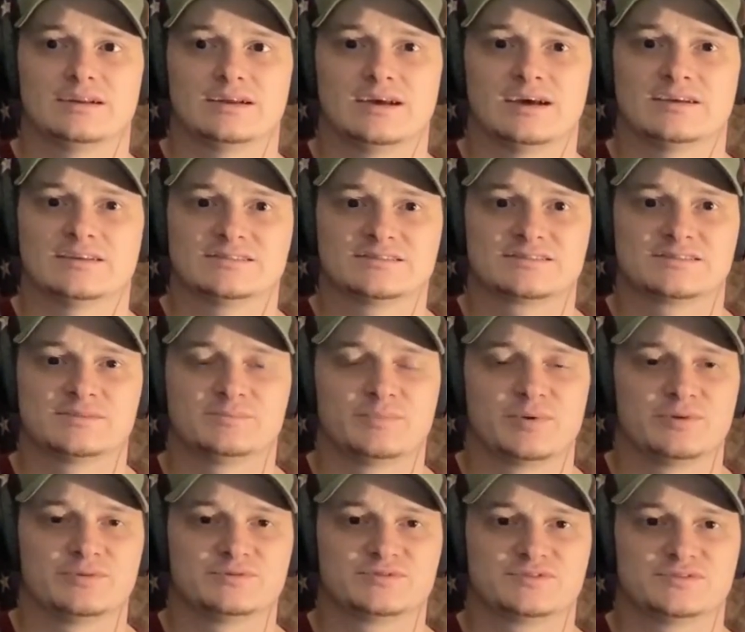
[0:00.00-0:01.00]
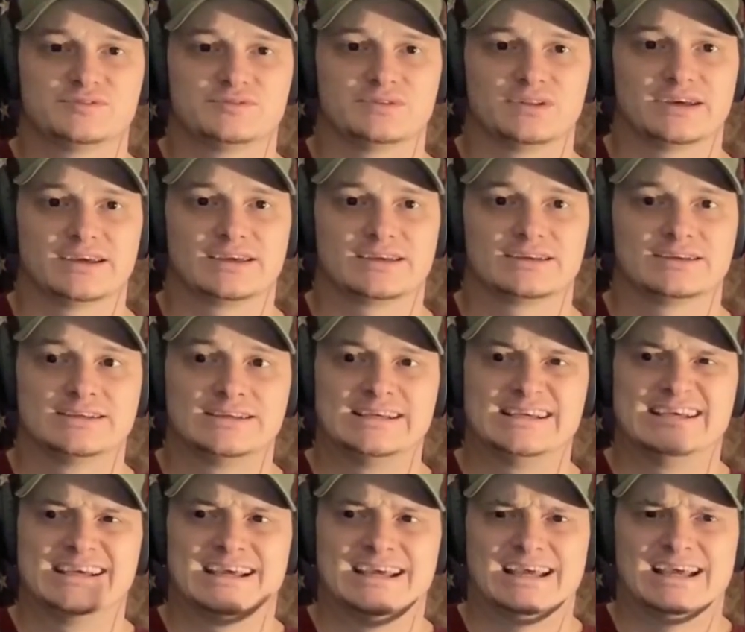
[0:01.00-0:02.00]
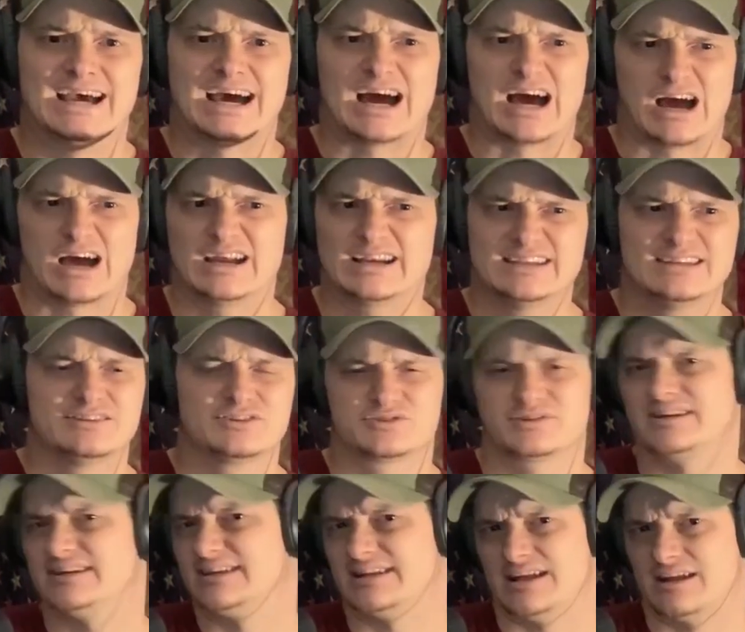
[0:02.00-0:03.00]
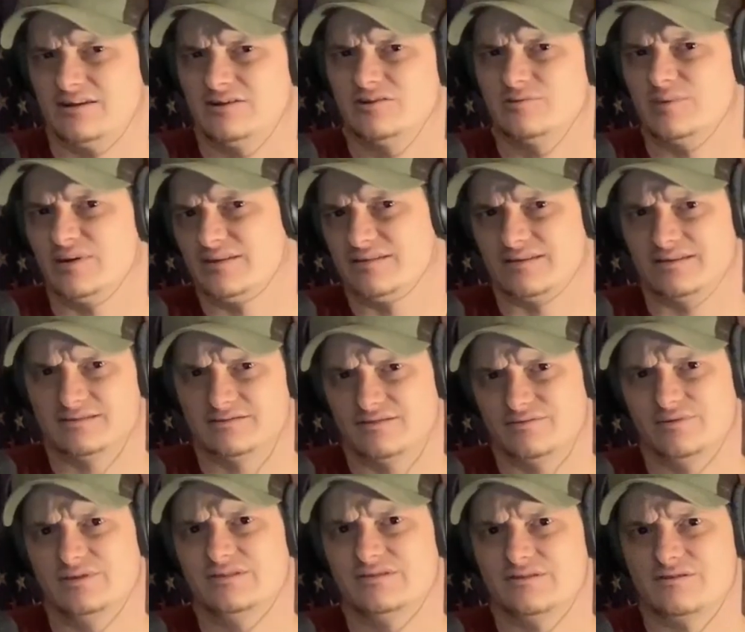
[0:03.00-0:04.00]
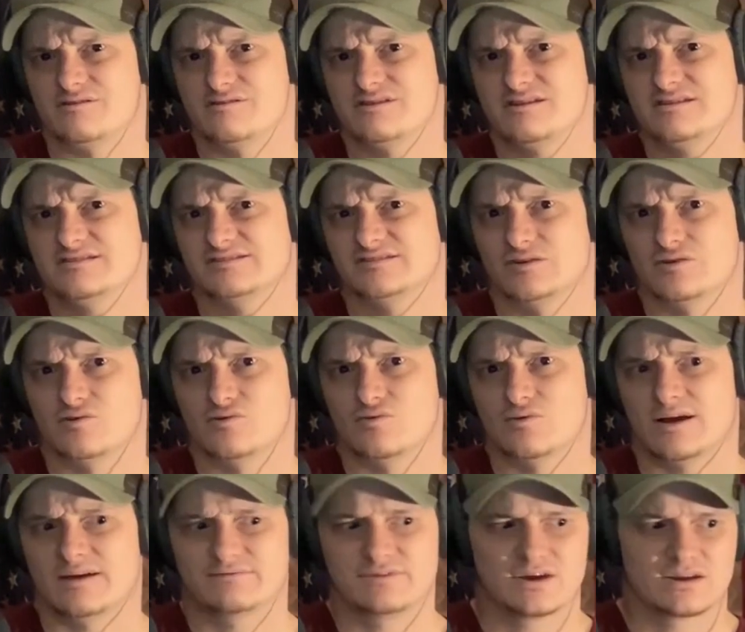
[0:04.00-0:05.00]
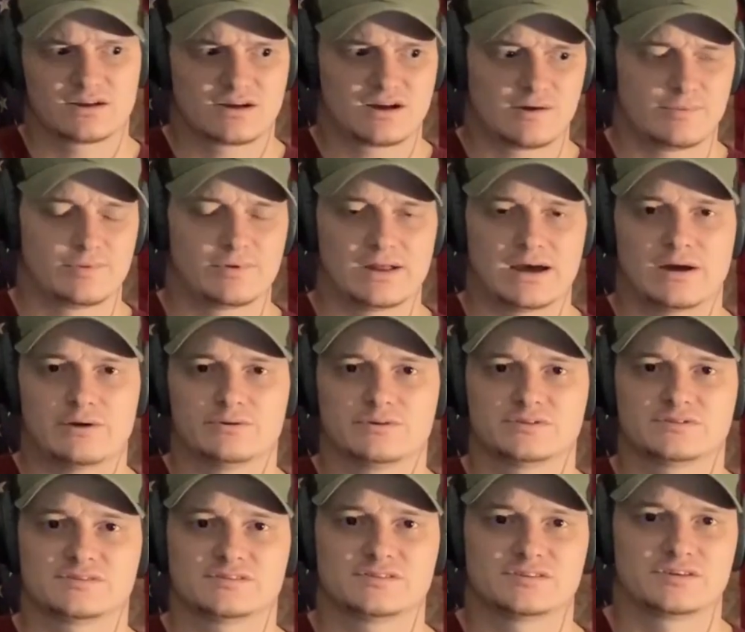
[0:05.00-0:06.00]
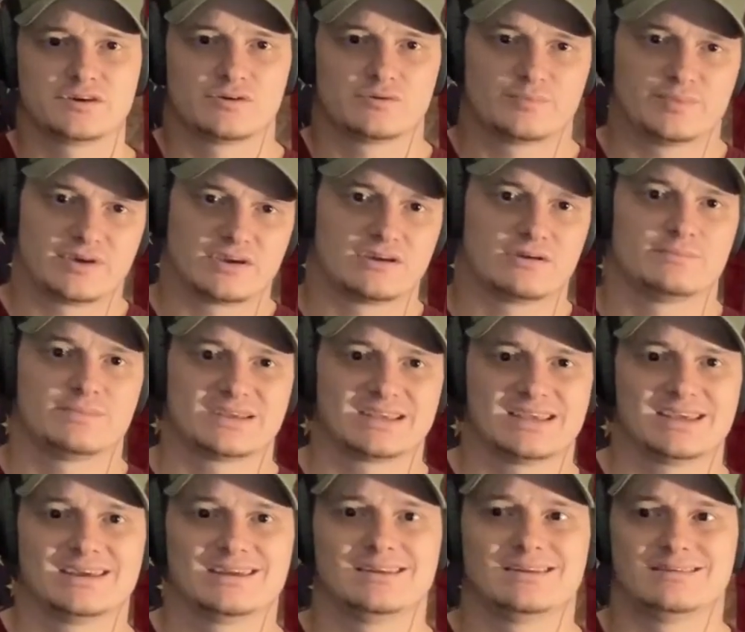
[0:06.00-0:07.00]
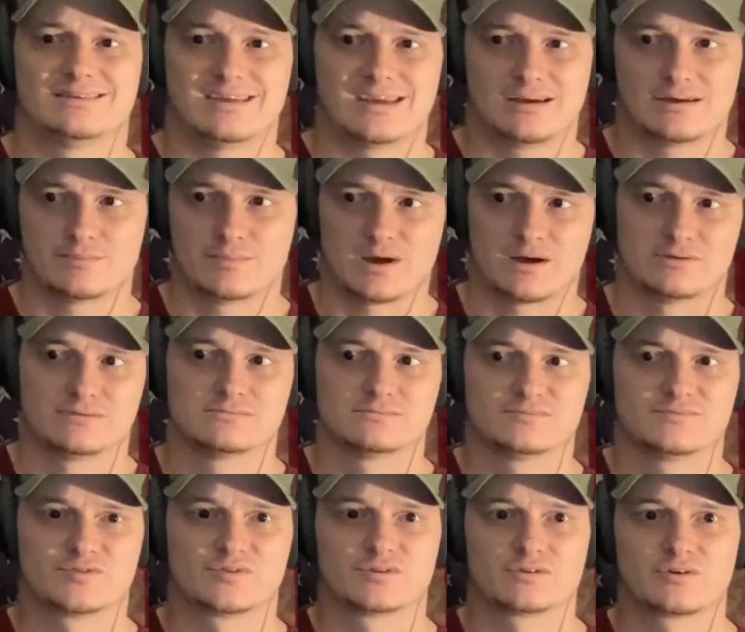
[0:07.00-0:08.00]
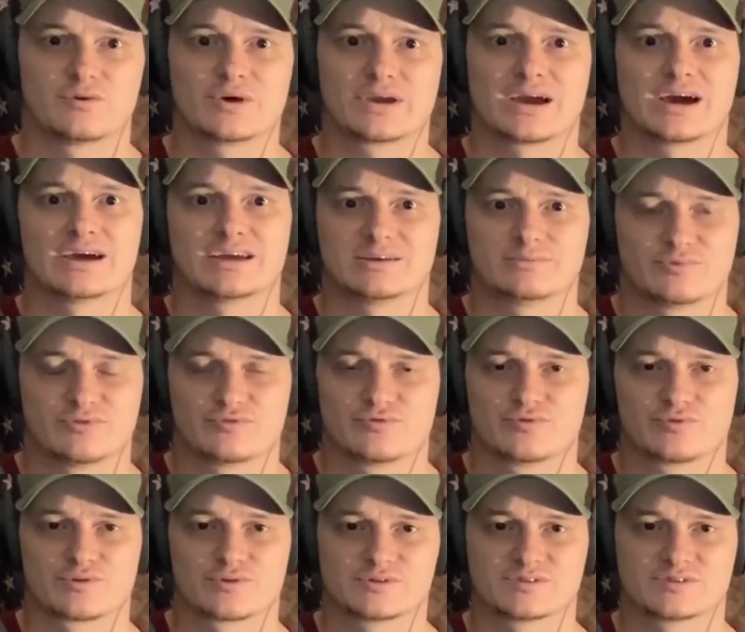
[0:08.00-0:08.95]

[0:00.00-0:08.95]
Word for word: as opposed to like I need to try to get out of here by like 3:30, so I've got a couple hours to go pick up my kid and take him out for a quick hike before